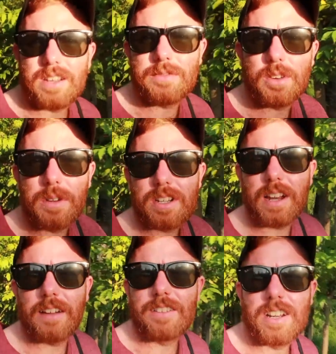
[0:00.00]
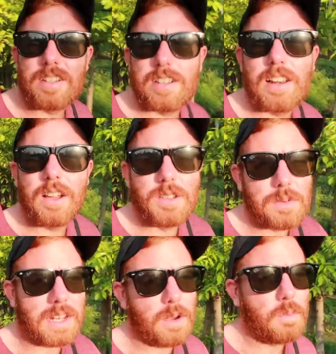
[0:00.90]
after a quick shower and change of clothes,
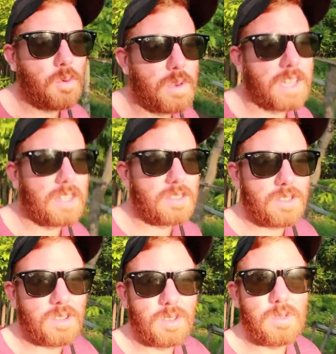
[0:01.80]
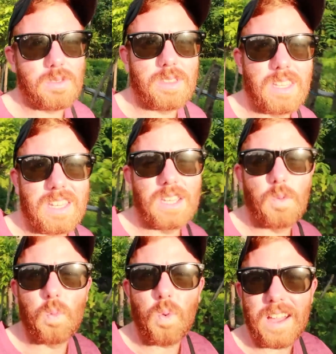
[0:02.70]
we're now walking to the
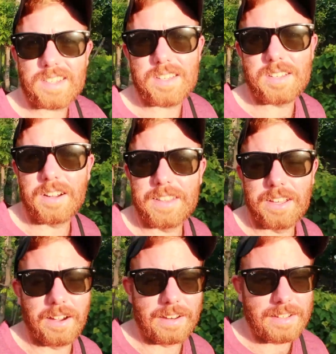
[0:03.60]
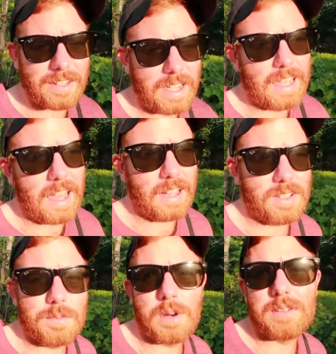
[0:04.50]
west side of the island, because
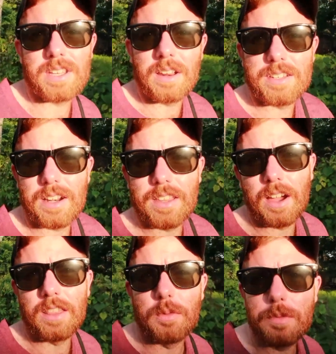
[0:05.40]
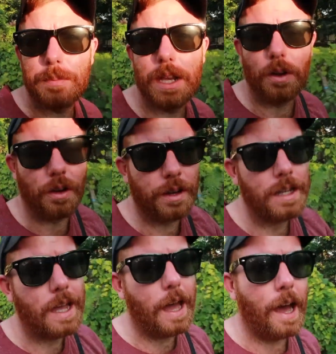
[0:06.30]
it's pretty much the only side of the island that we've been on,
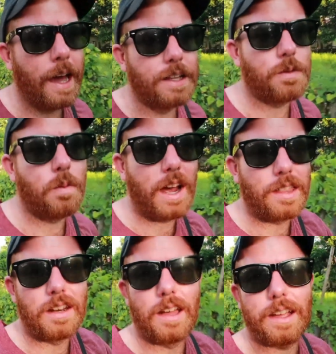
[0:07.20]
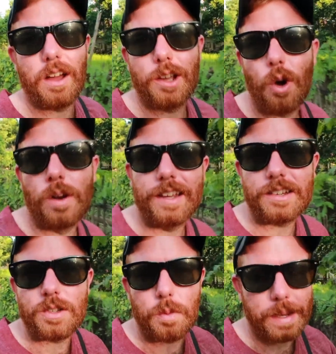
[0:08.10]
and it's where the like iconic
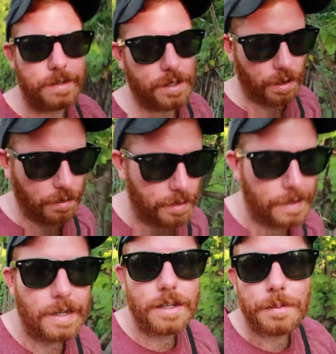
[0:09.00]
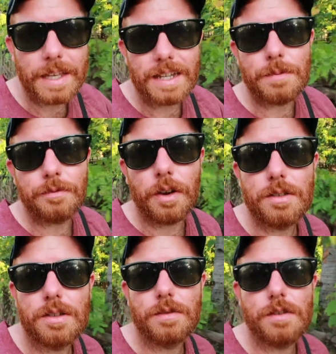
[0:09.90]
swings are. So I'm gonna get some
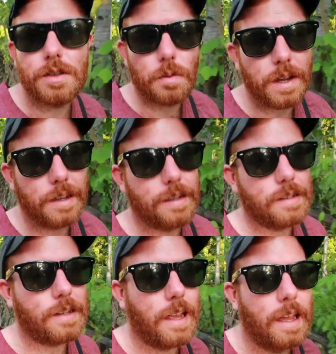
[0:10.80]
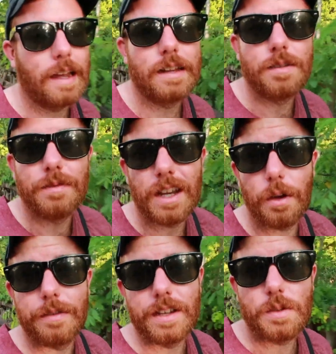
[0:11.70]
photos of the swings and some video
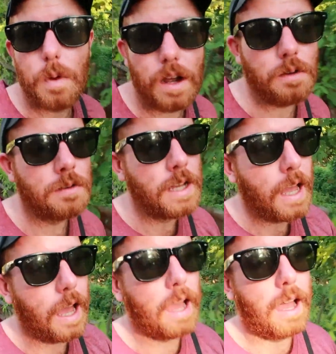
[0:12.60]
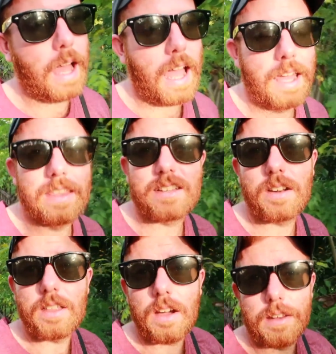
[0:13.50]
of it as well, and that
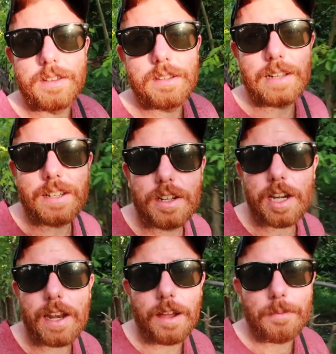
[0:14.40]
side of the island. So let's go and check it